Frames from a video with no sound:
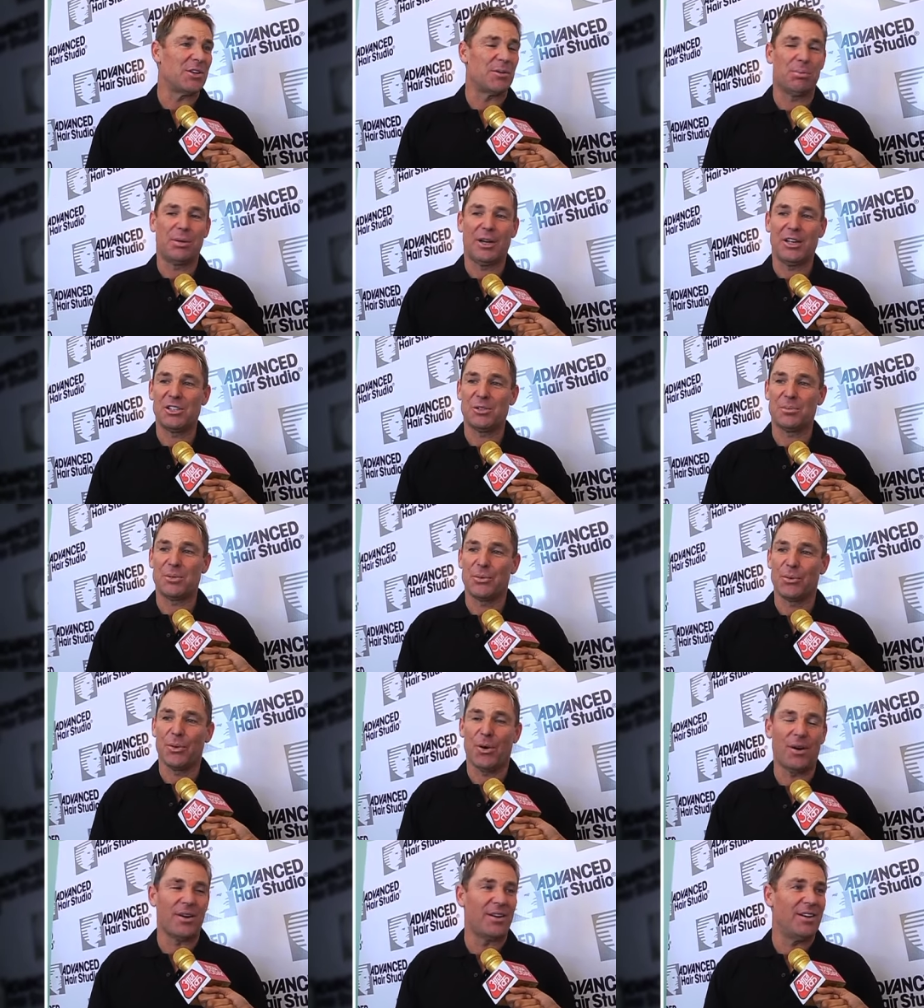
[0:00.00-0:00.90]
The place will be
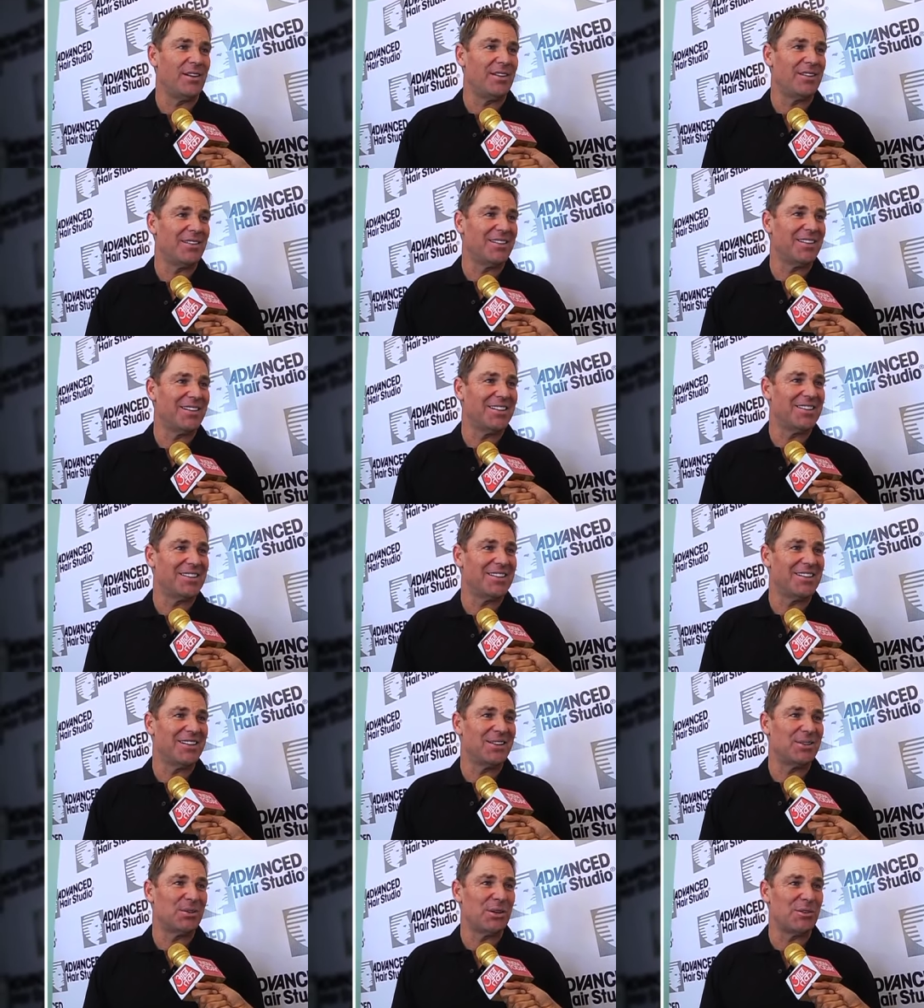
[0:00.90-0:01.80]
rocking, and
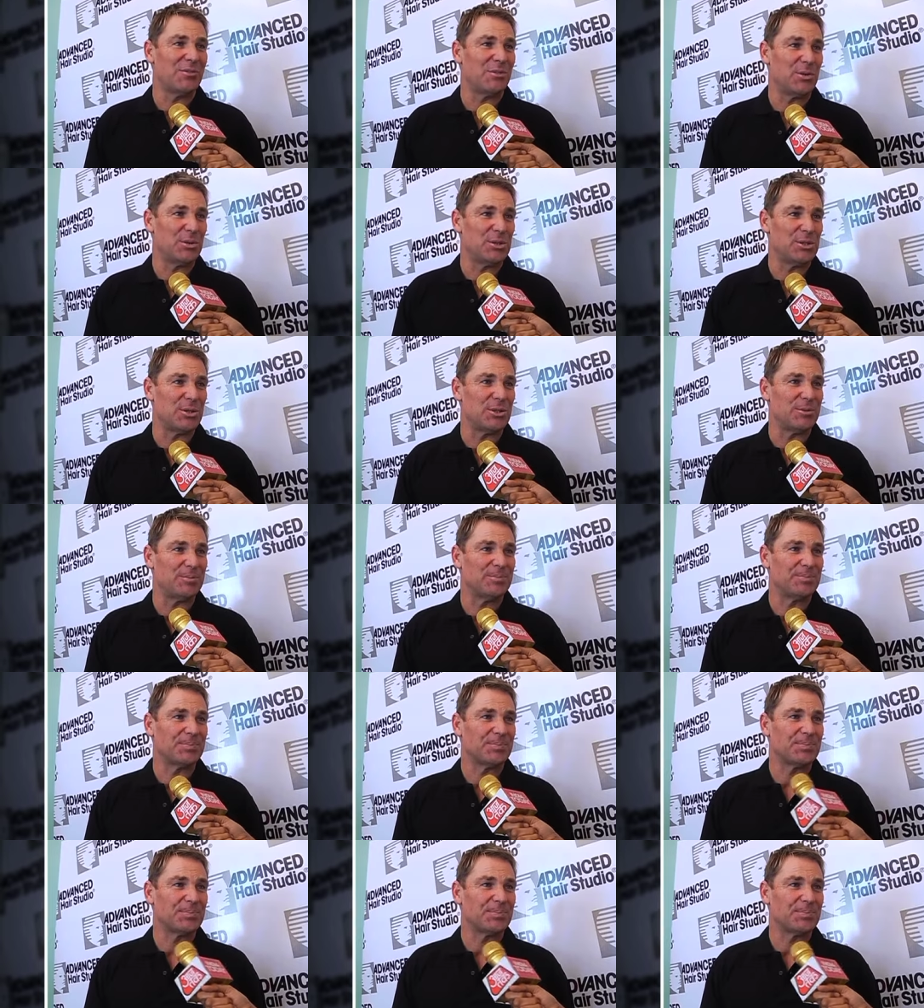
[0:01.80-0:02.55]
looking forward to it. A